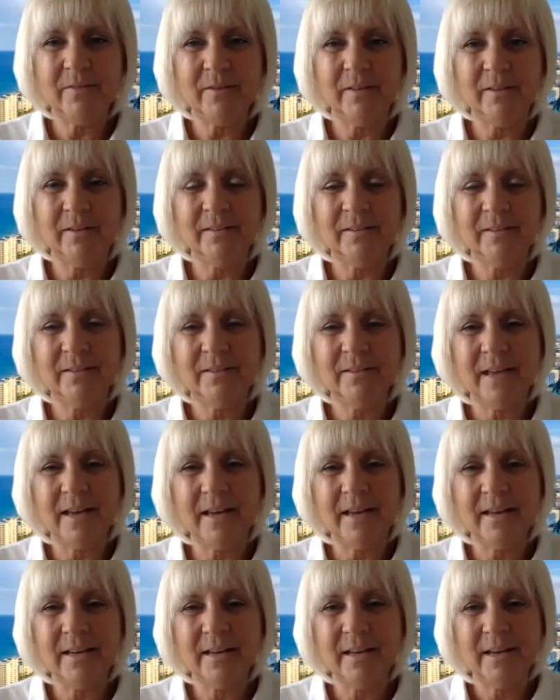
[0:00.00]
Real
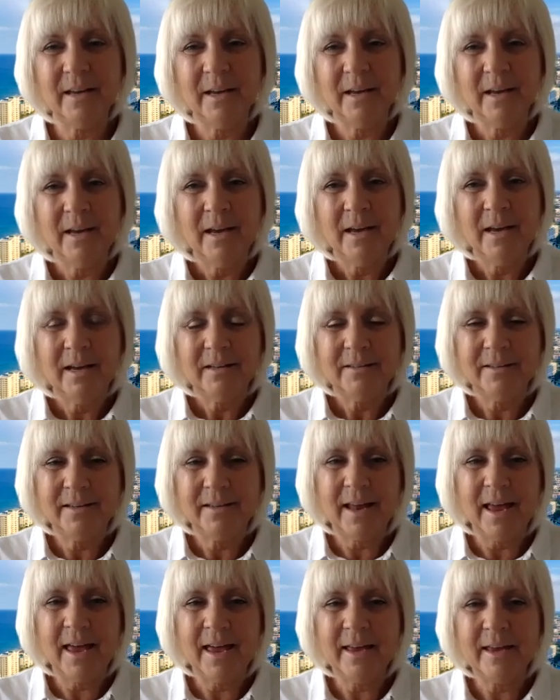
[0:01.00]
Estate.
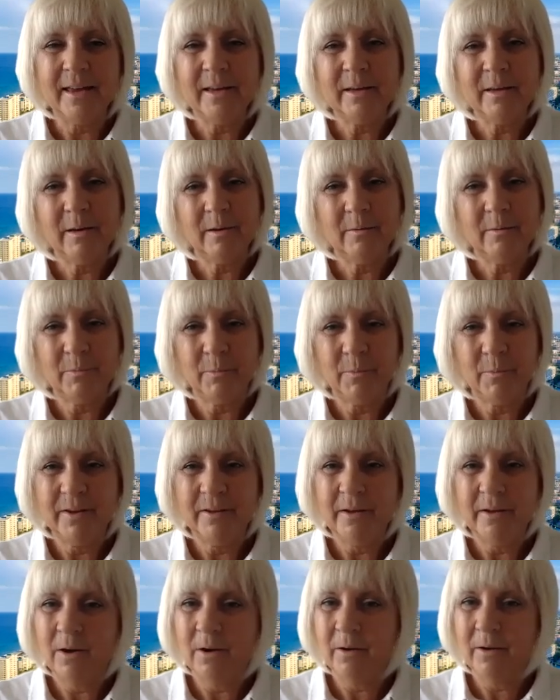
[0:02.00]
Today,
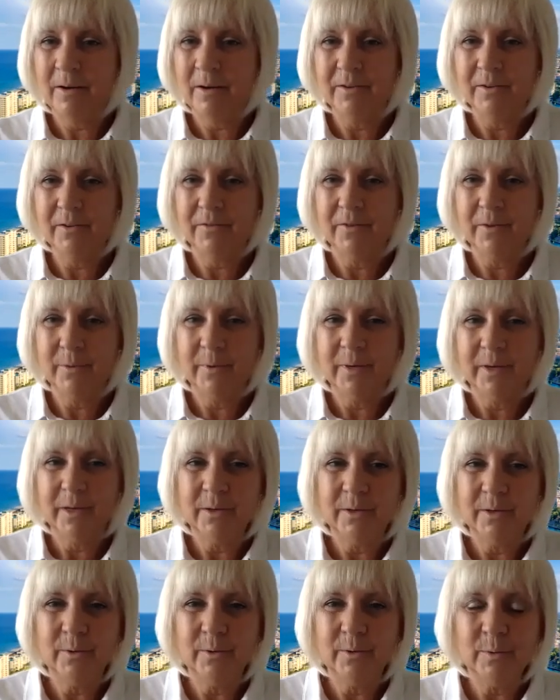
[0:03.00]
we are interviewing a
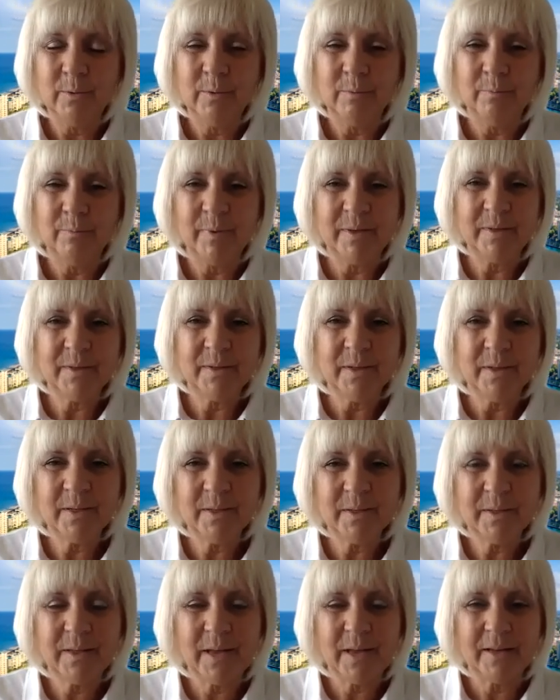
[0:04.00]
new
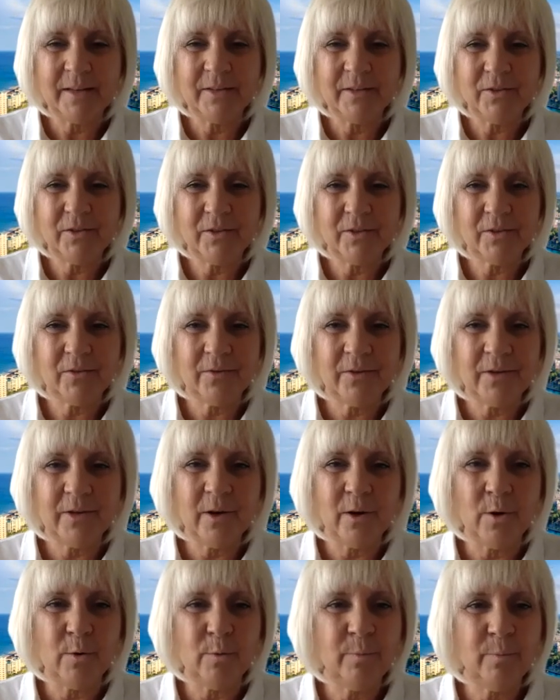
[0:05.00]
business that has just
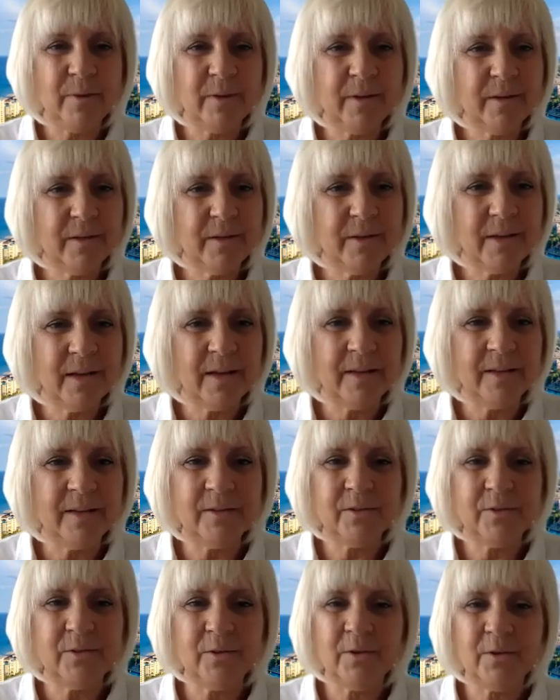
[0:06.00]
reopened, and
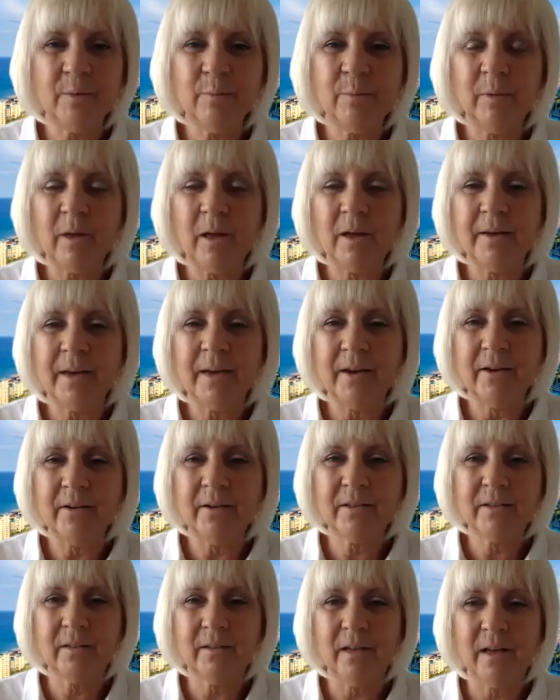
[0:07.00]
it's Dirty Blonde Hair
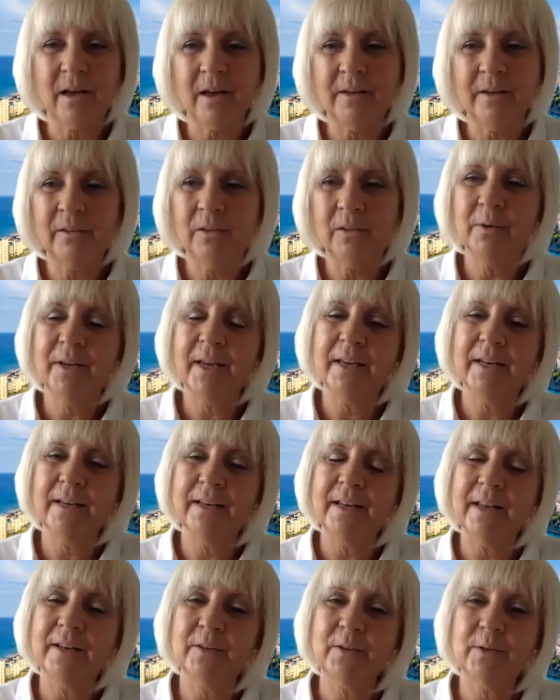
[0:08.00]
Salon, located
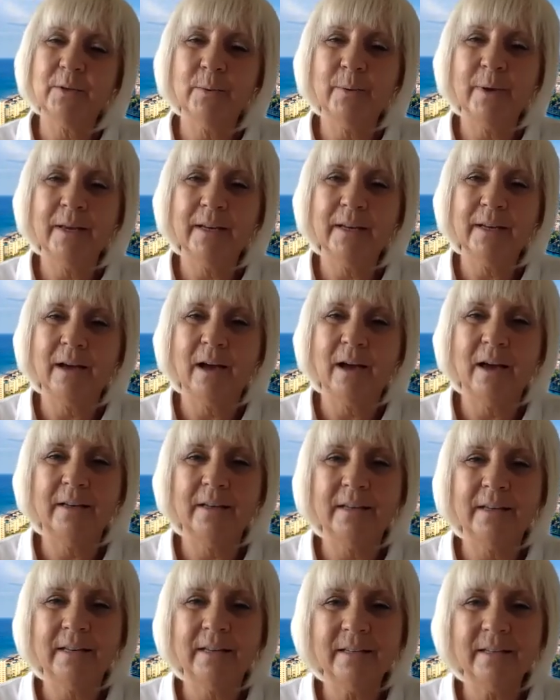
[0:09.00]
at
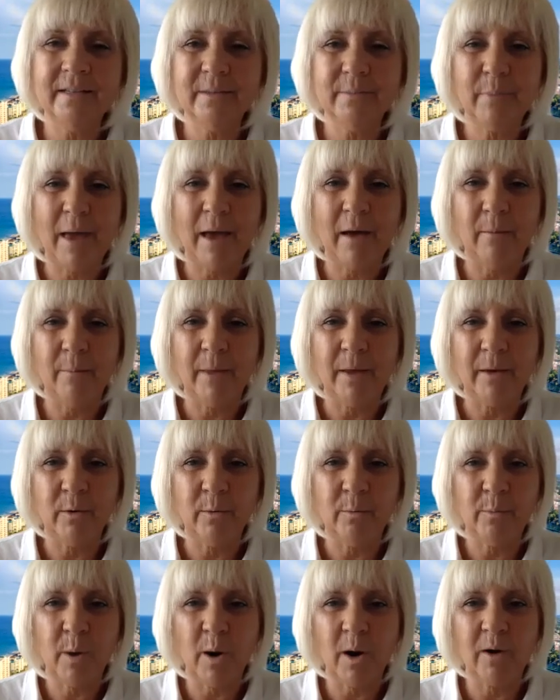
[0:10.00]
289 East Palmetto
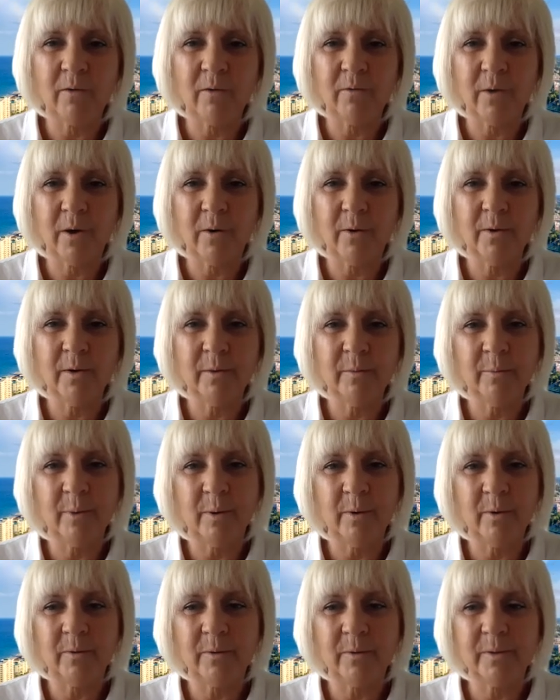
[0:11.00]
Park Road in
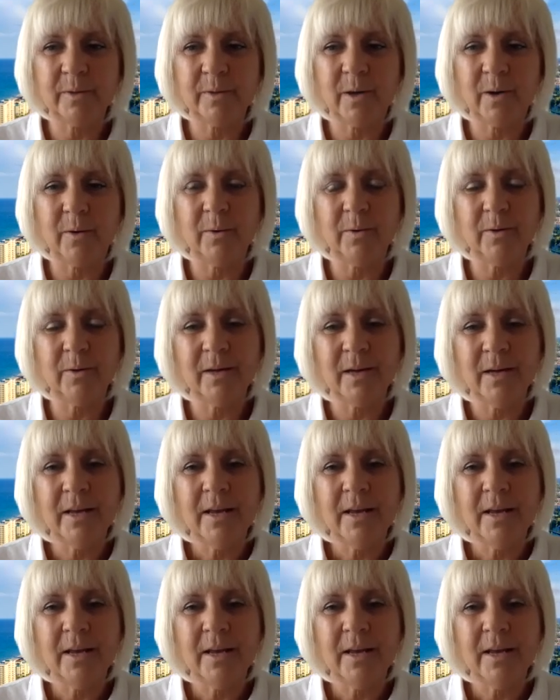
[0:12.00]
Boca Raton.